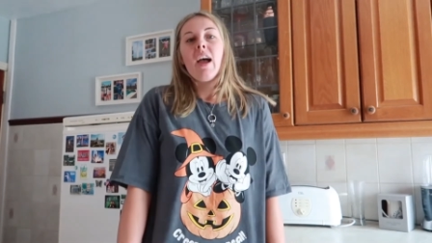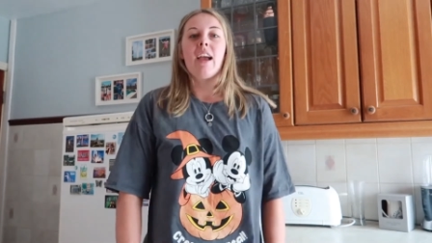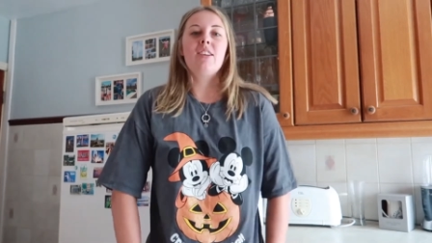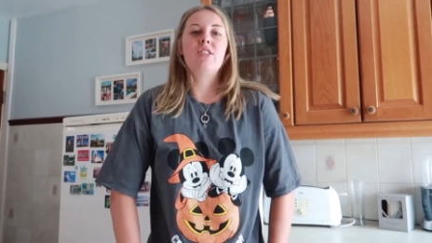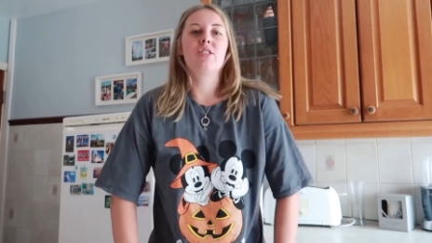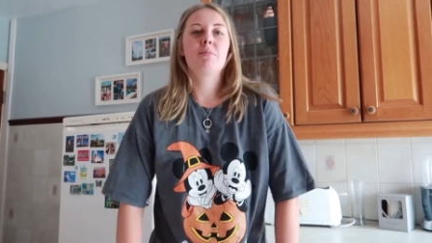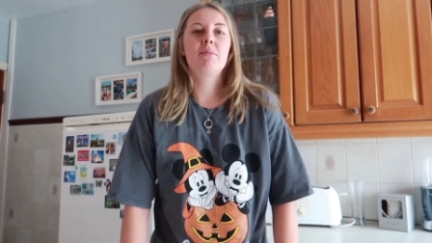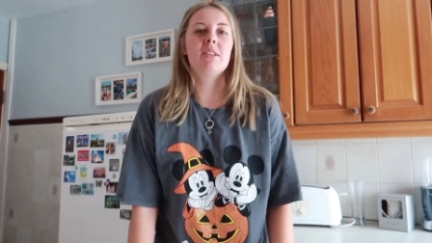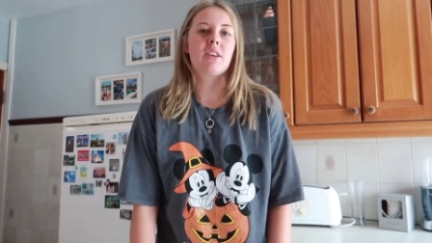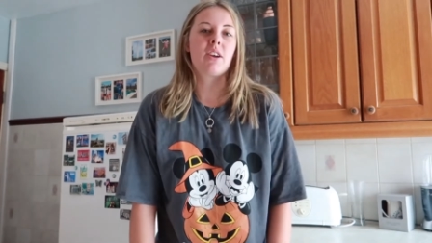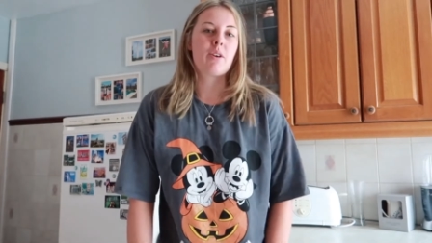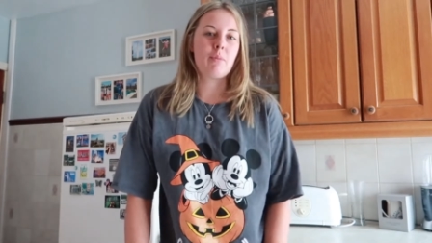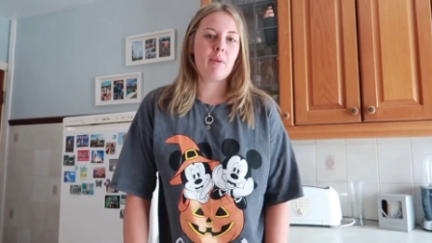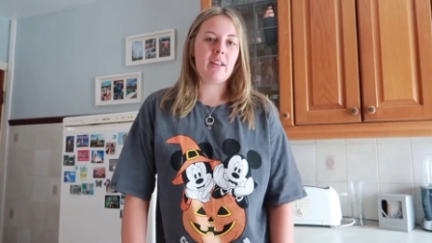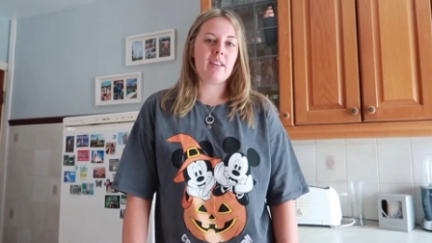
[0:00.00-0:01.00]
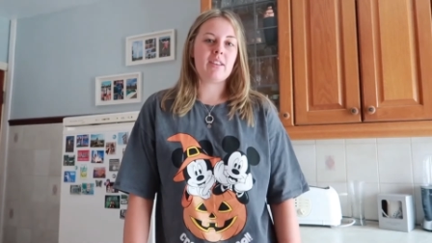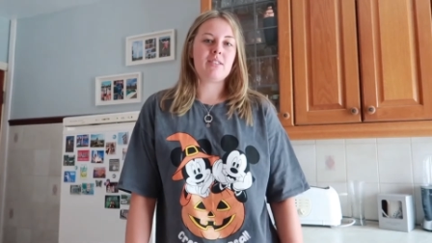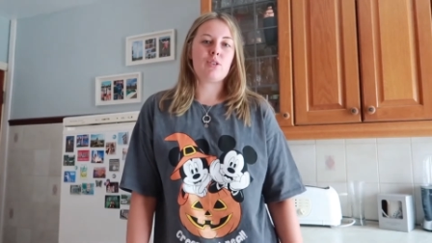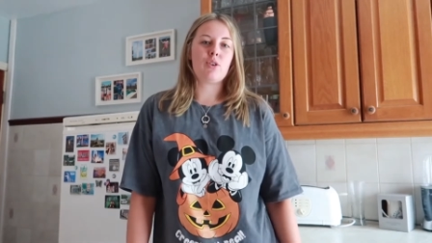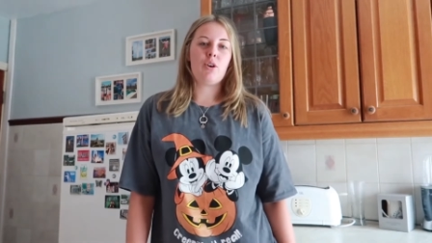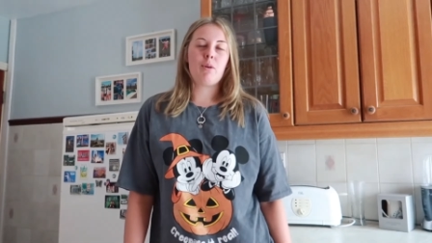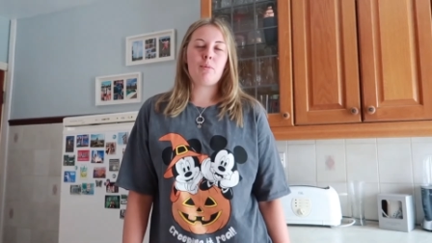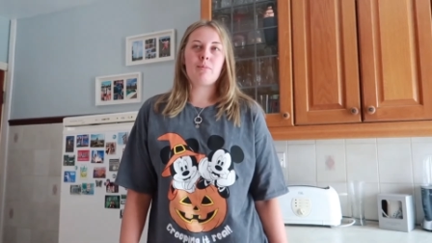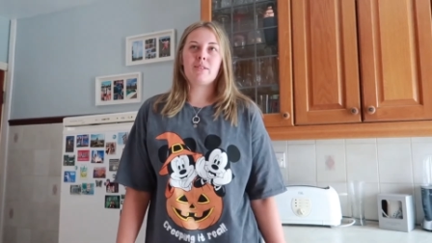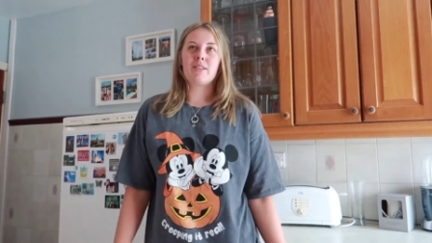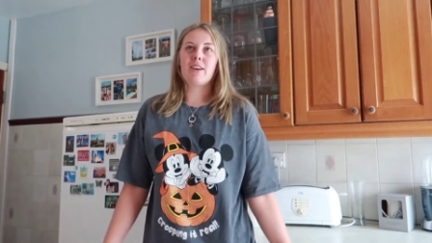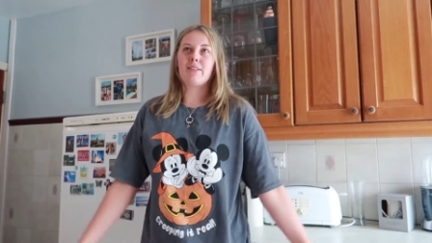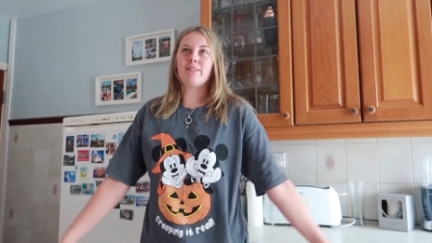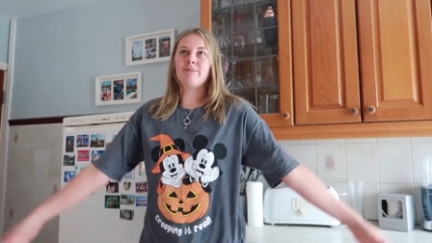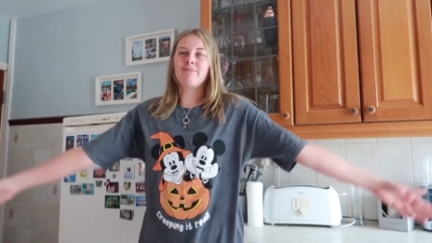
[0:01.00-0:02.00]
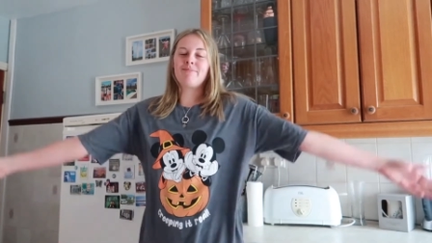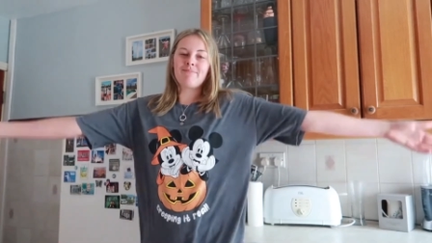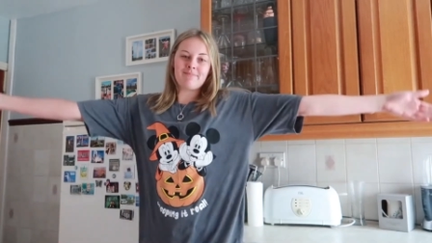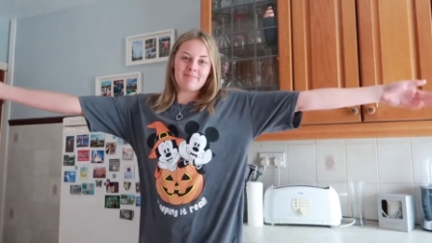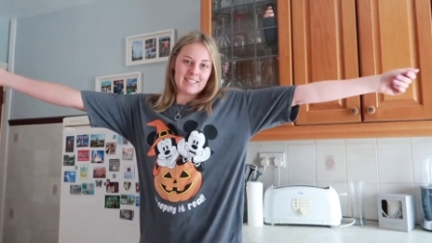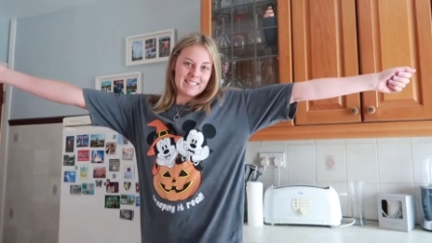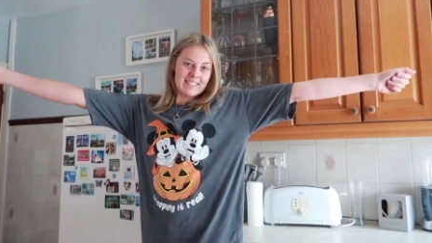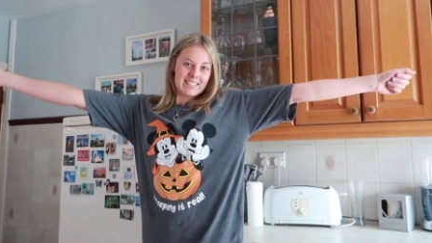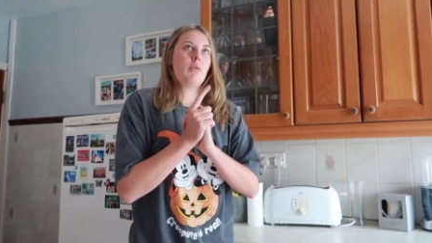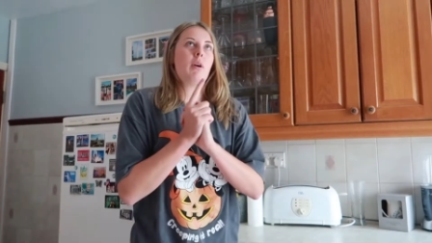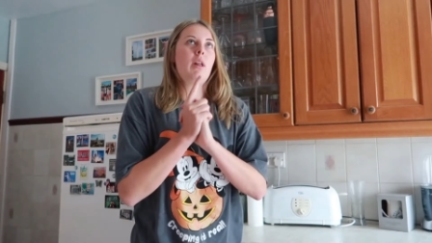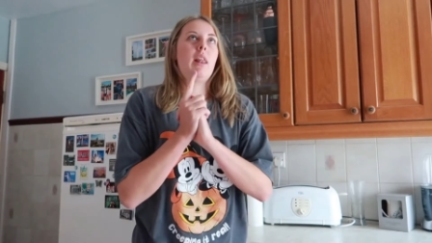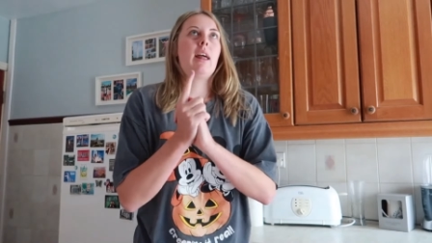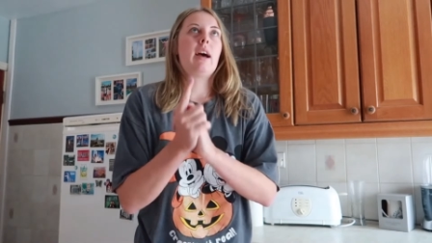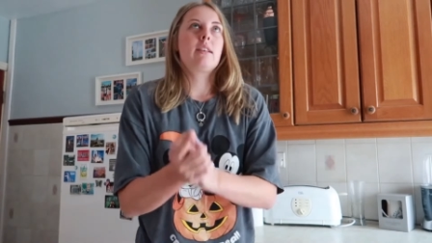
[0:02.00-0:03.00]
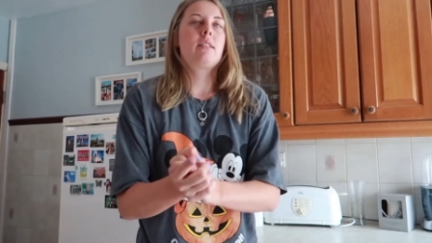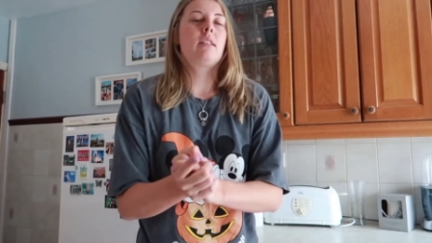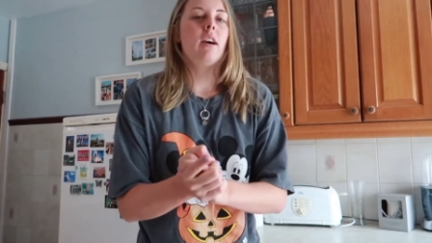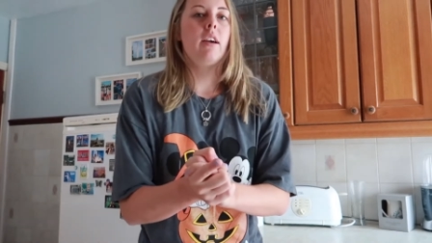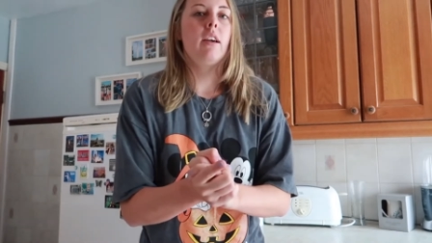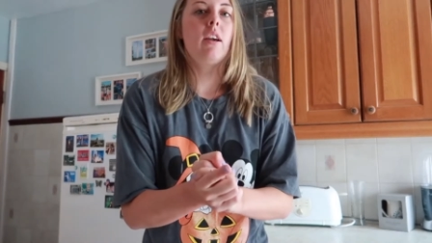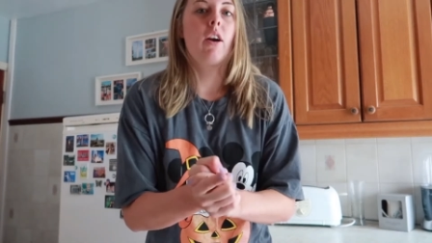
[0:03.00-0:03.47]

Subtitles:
it just means I can wear this top. So last night